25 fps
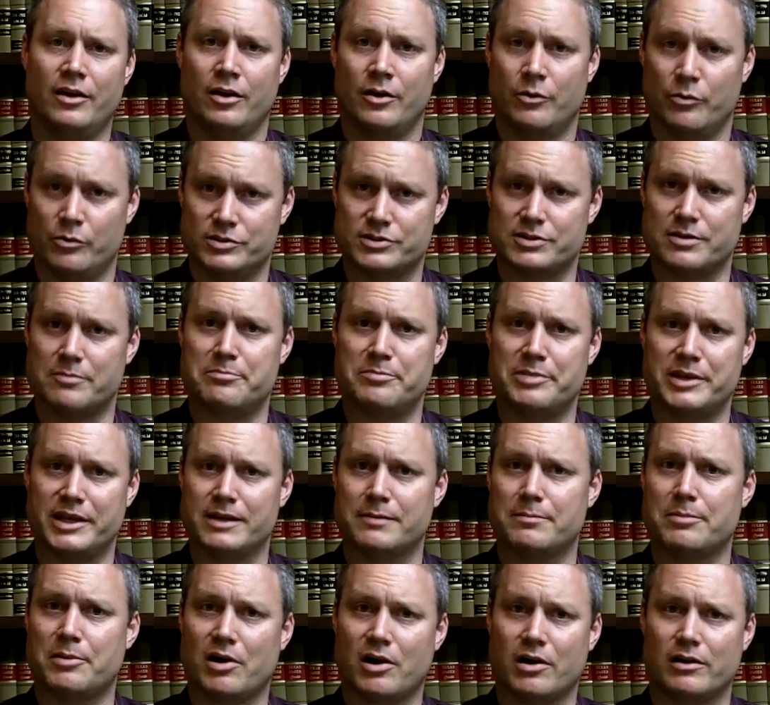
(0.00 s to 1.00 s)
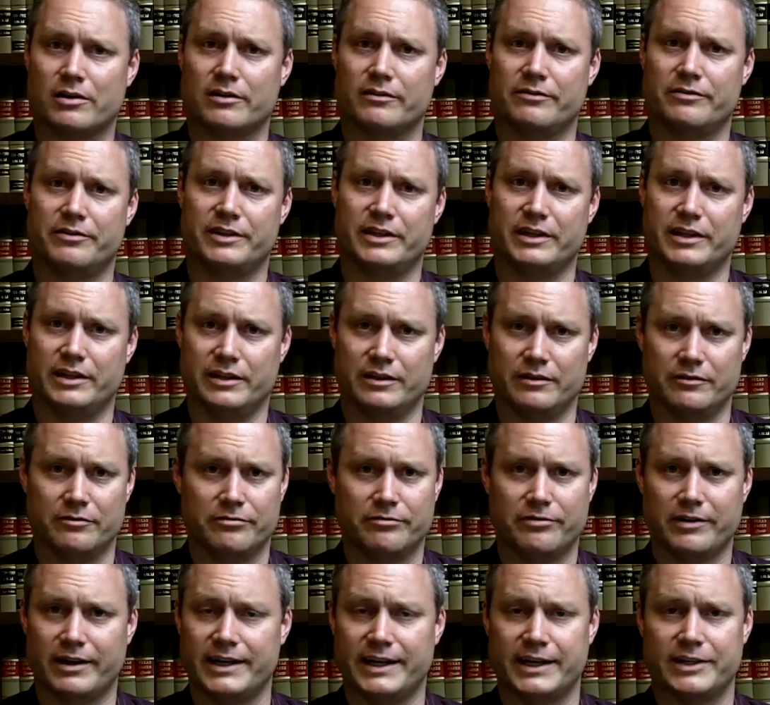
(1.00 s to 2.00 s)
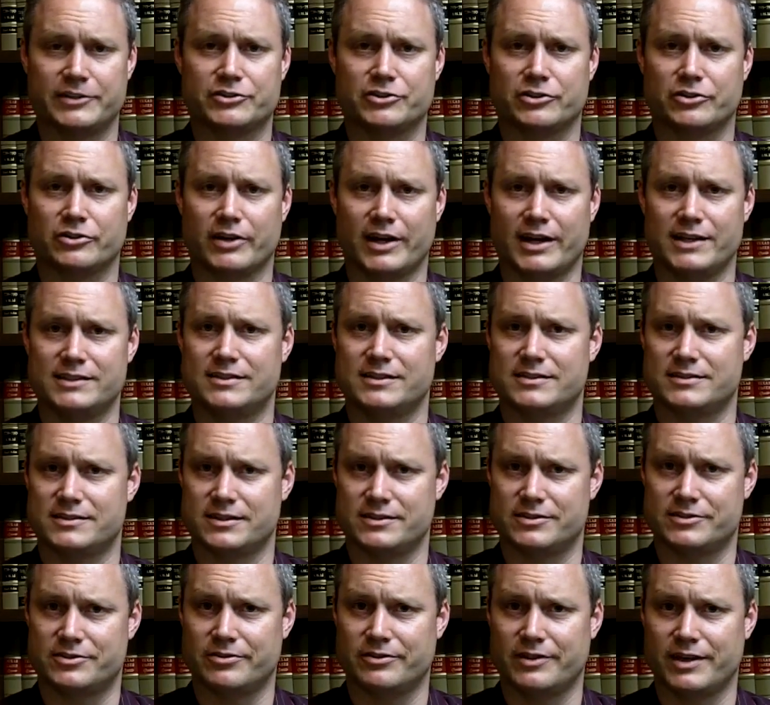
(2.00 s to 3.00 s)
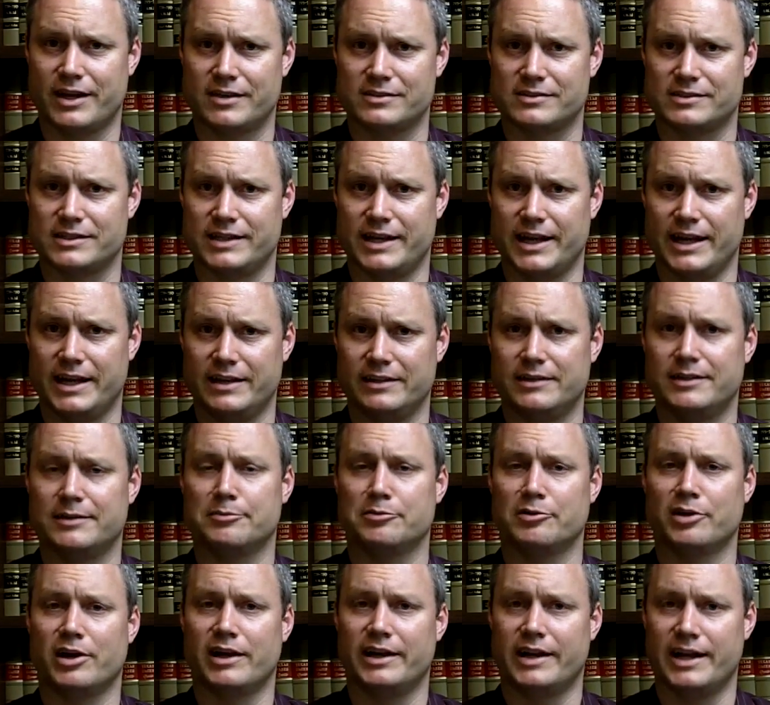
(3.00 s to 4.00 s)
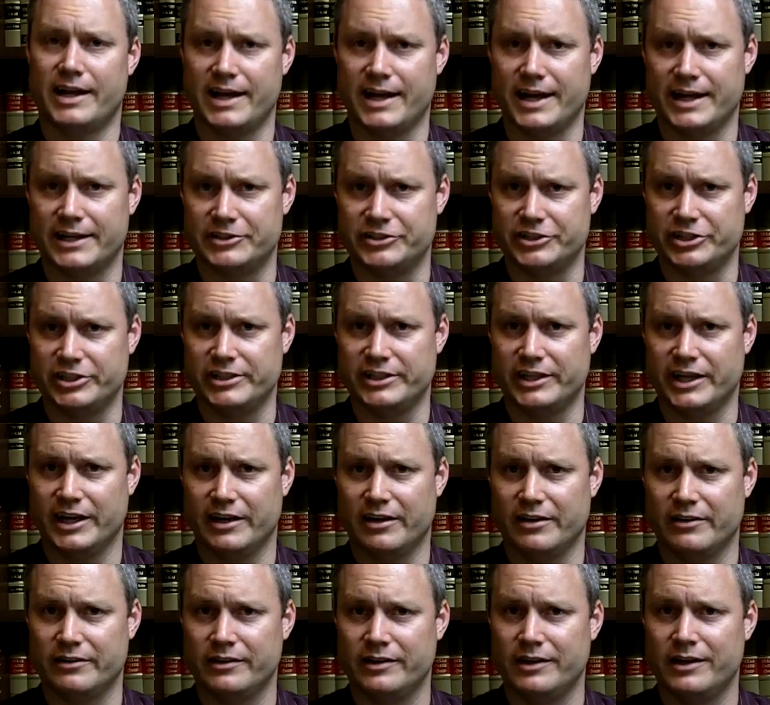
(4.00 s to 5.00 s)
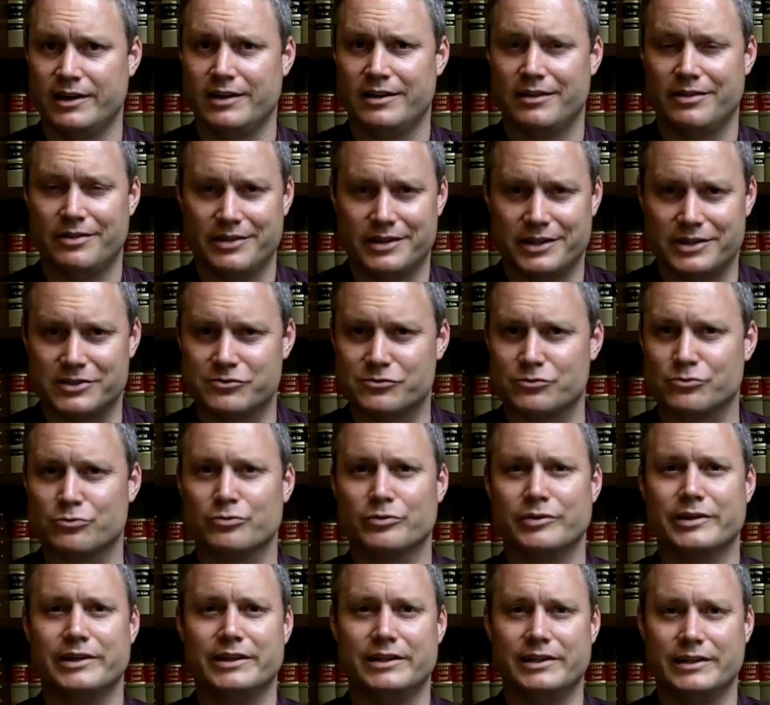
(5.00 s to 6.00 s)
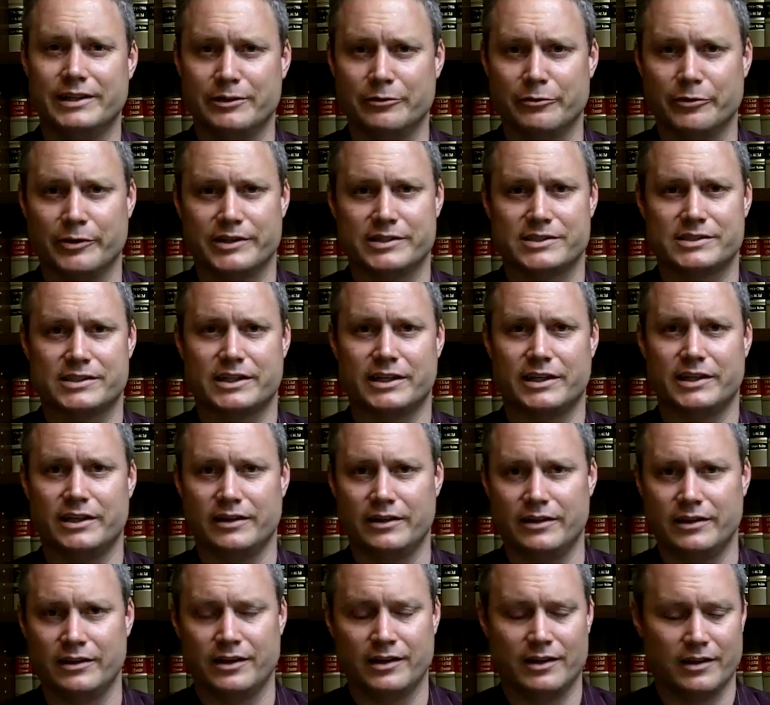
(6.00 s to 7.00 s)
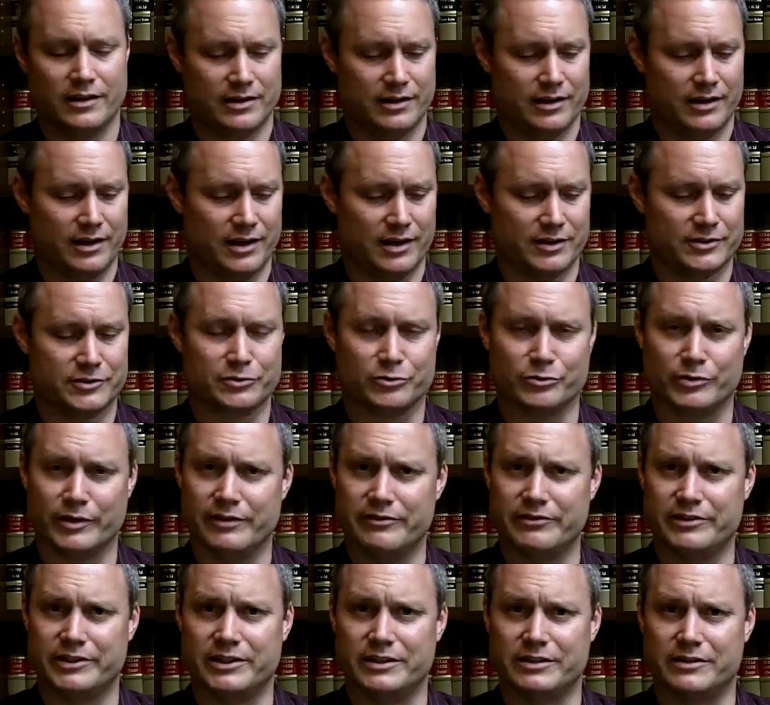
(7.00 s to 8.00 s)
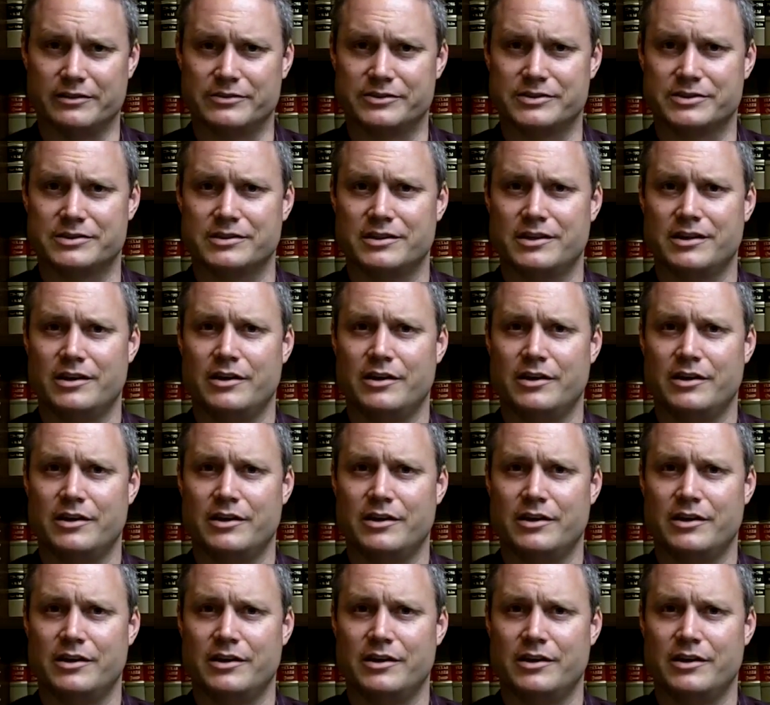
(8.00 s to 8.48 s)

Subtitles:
was a big part of the financial crisis in 2008 that brought AIG down. These really risky derivatives.